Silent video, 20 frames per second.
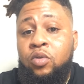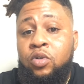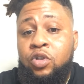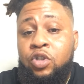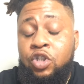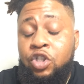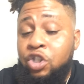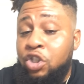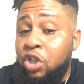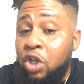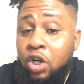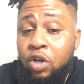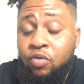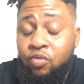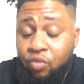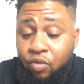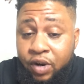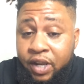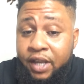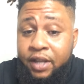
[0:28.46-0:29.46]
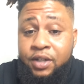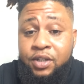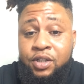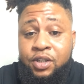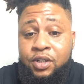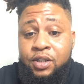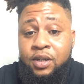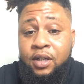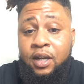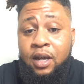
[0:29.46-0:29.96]
should
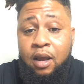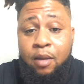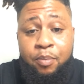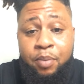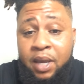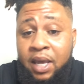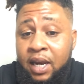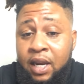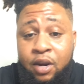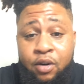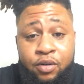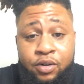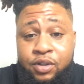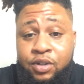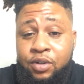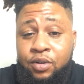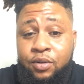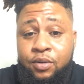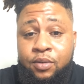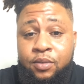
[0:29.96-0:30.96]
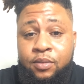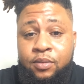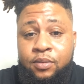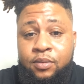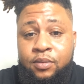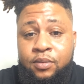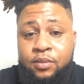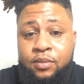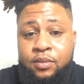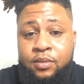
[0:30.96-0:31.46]
reach a penny or two
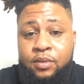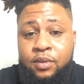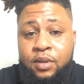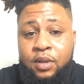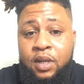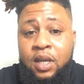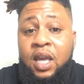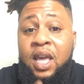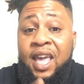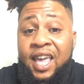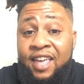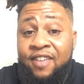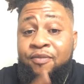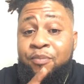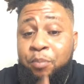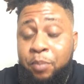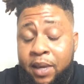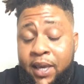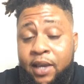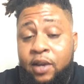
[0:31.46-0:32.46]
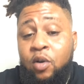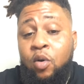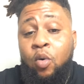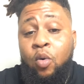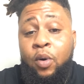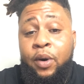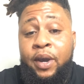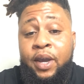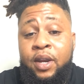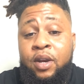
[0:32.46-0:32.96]
if
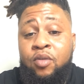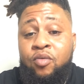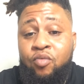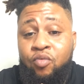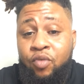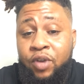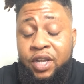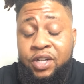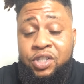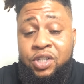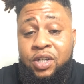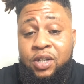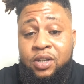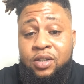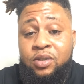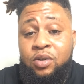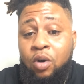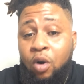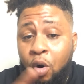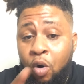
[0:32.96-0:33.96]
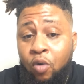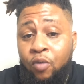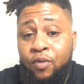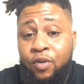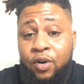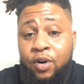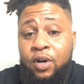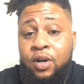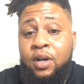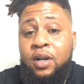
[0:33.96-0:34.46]
Bitcoin reaches
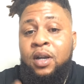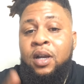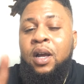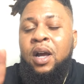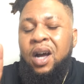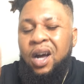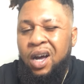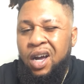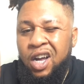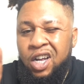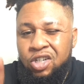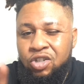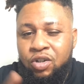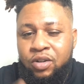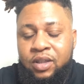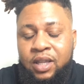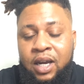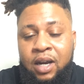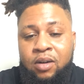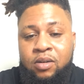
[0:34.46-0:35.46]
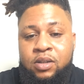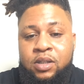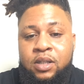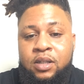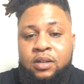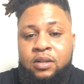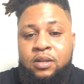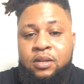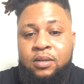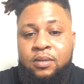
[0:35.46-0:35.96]
over
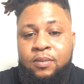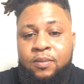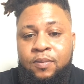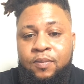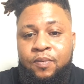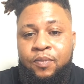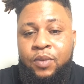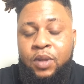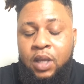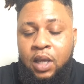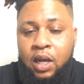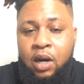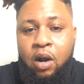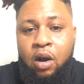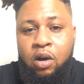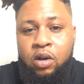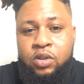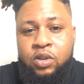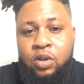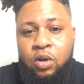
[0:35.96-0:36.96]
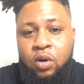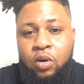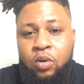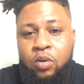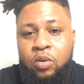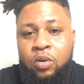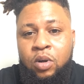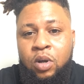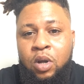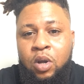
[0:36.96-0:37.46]
100,000. And
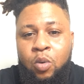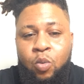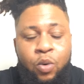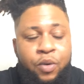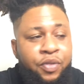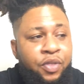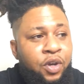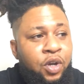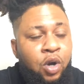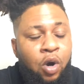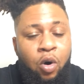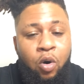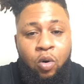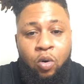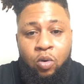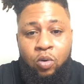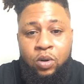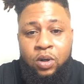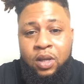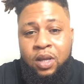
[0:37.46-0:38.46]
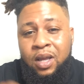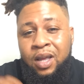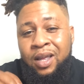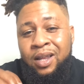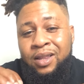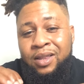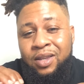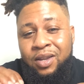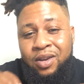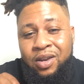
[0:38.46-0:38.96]
also with the gold,
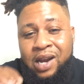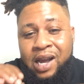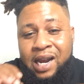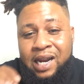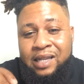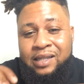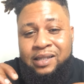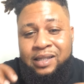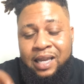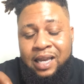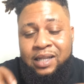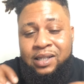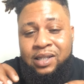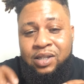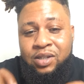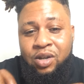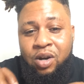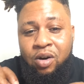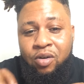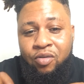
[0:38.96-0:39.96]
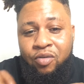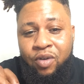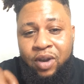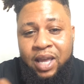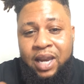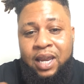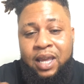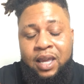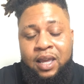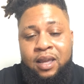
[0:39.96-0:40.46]
the United States is
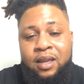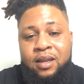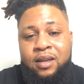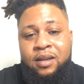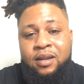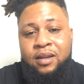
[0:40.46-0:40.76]
already